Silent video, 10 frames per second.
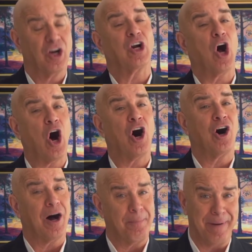are
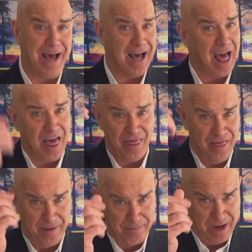all about
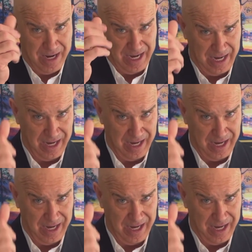the money.